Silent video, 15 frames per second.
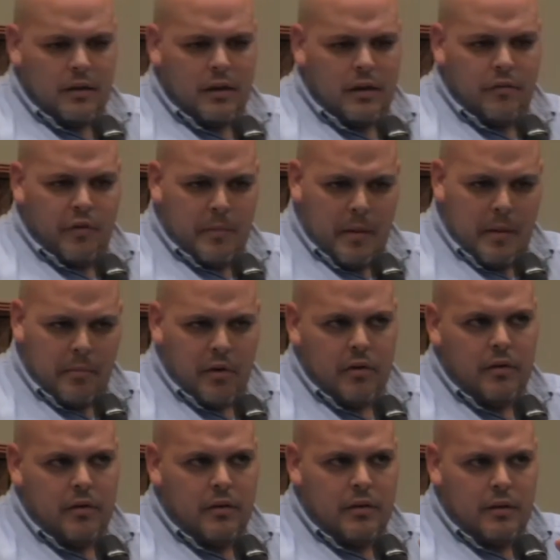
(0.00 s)
uh,
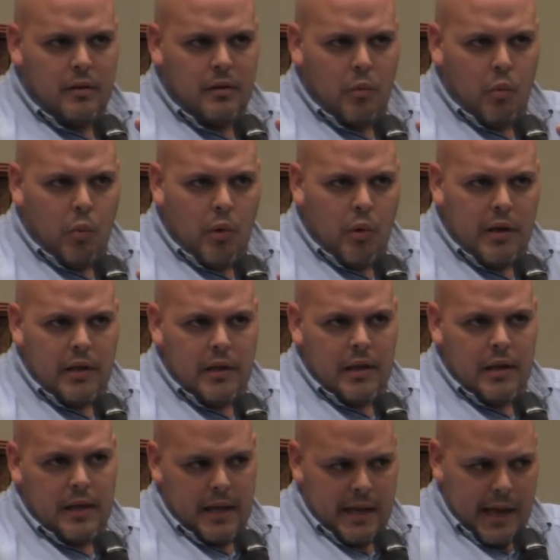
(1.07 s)
remember, we
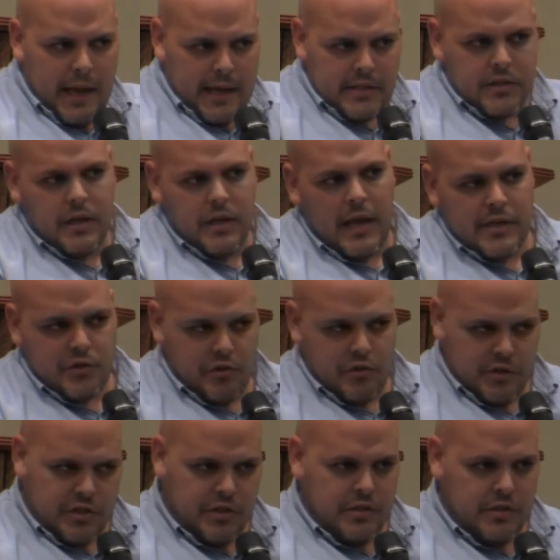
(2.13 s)
as as
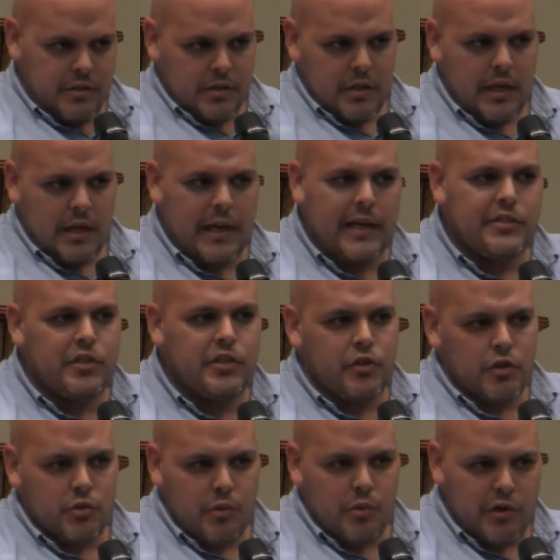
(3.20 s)
Christians and as a
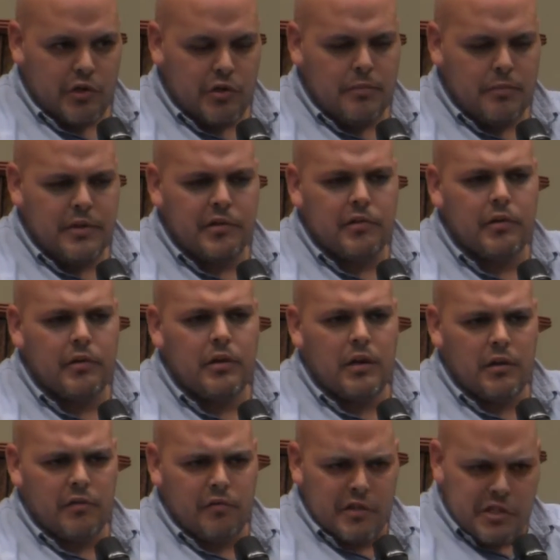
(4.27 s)
church, we're to be
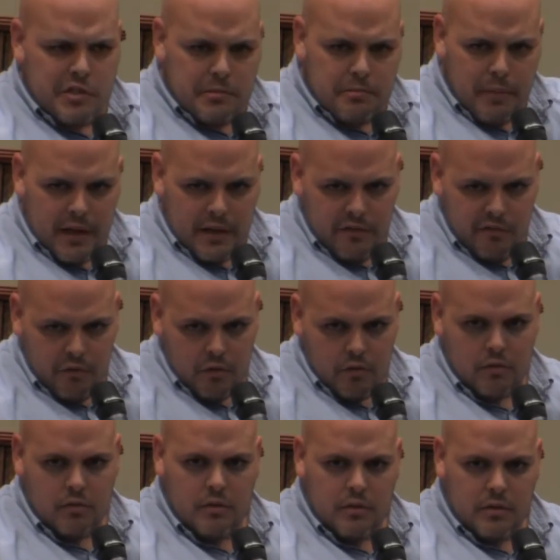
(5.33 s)
uh,
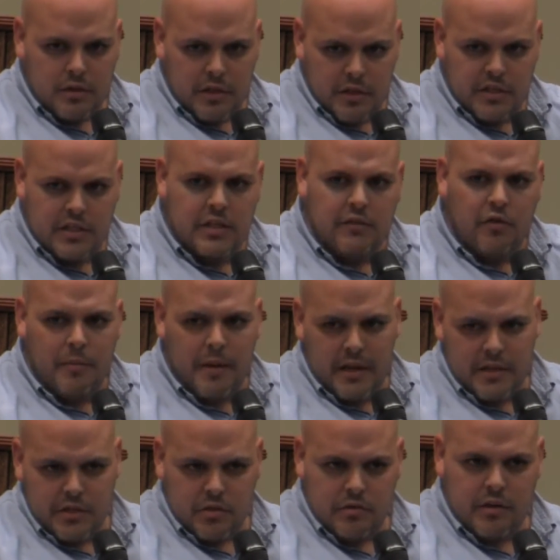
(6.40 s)
respectful to sure. the civil
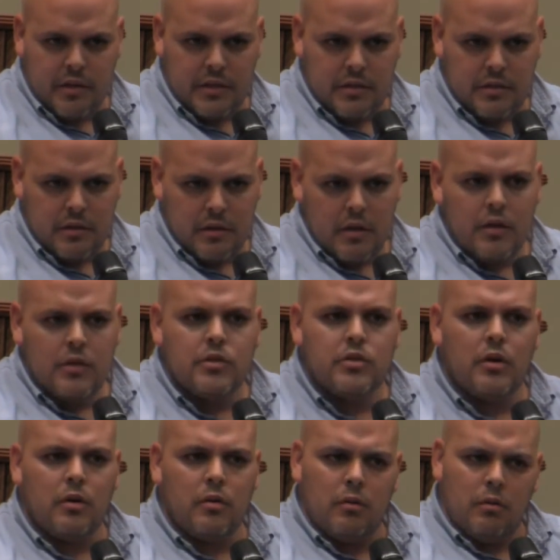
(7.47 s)
magistrates.
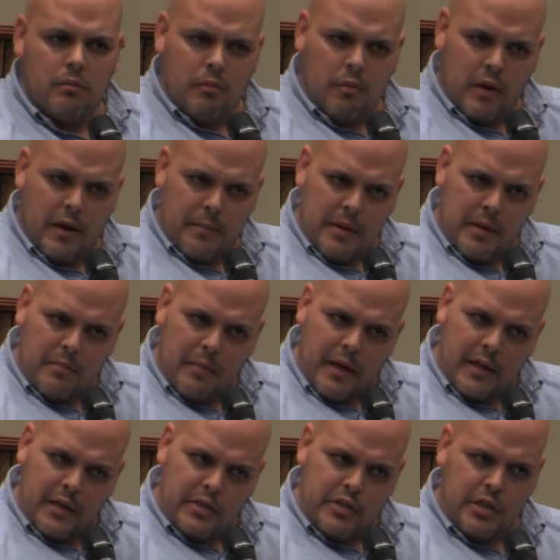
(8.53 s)
So, what I mean
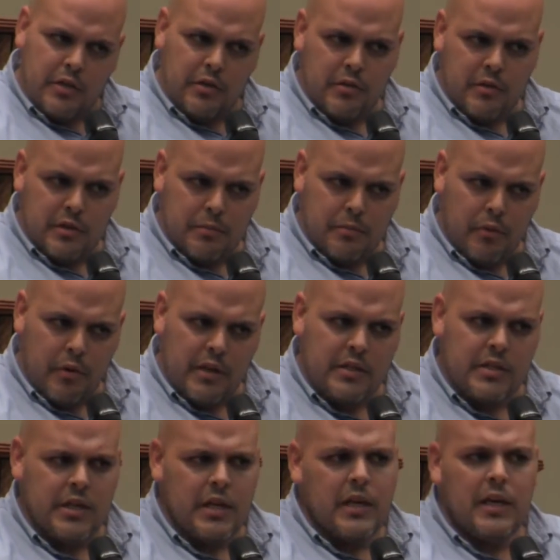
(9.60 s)
by continuing to
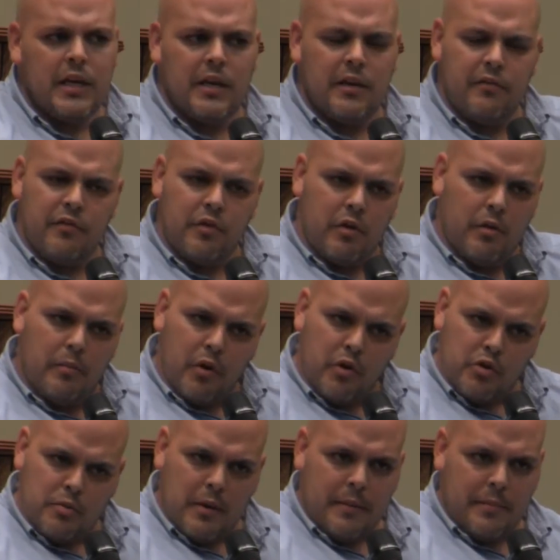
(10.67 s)
preach, if you're
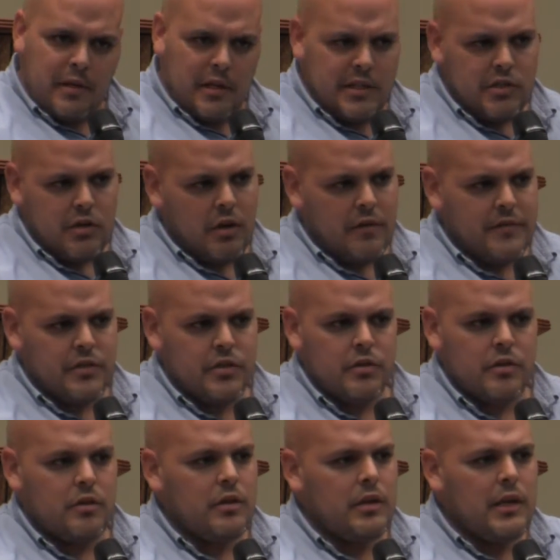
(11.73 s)
approached by a police
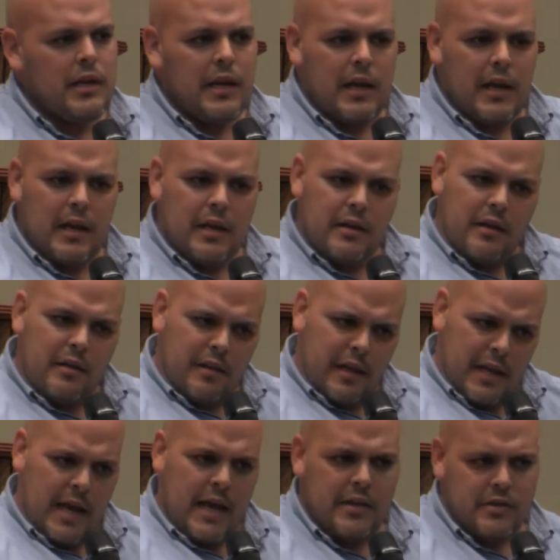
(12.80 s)
officer and
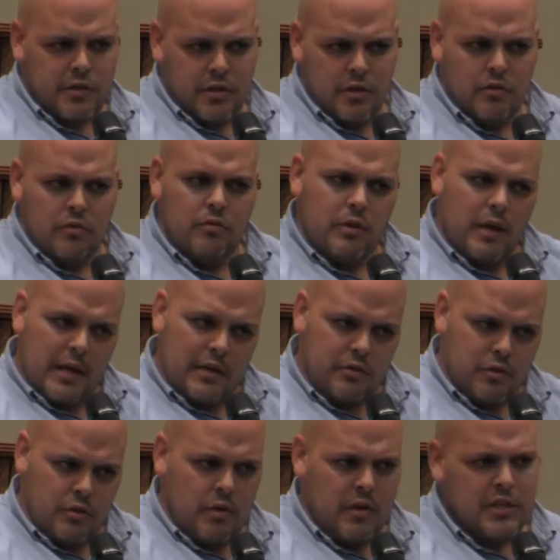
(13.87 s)
they ask you not
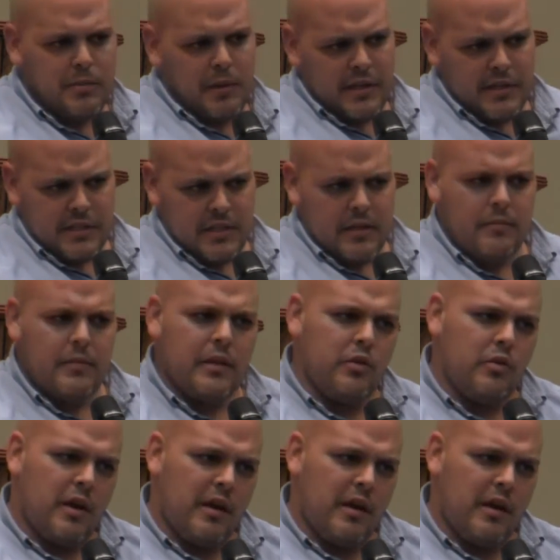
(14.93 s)
to explain to them that you